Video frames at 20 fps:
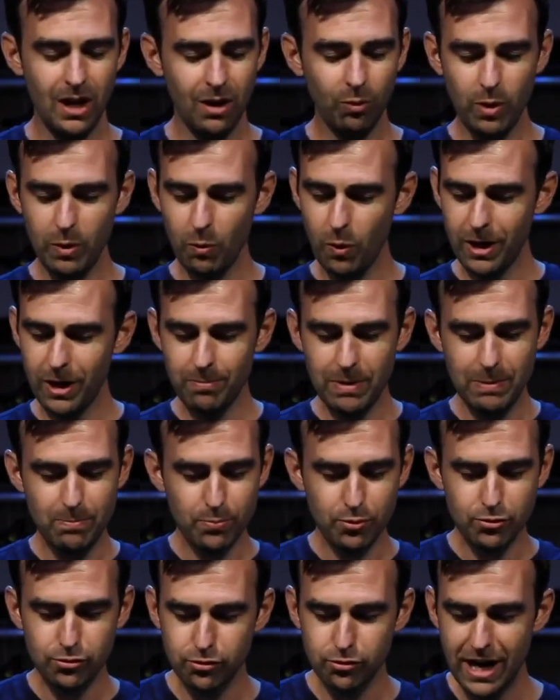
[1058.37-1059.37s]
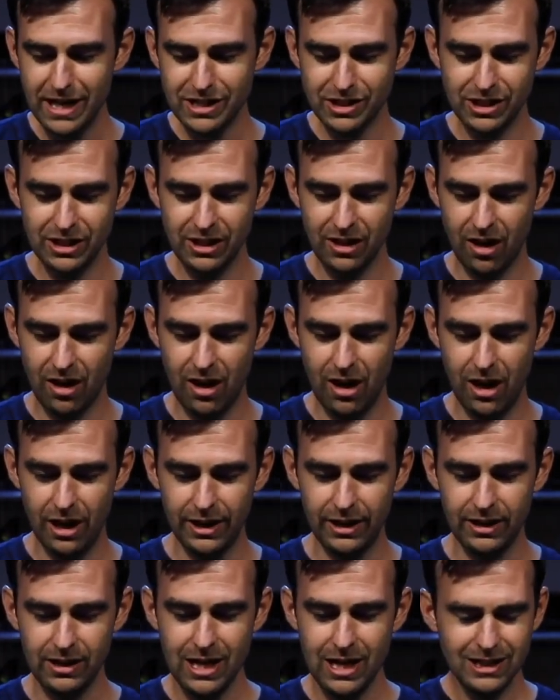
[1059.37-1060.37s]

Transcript: We want to be pressing on.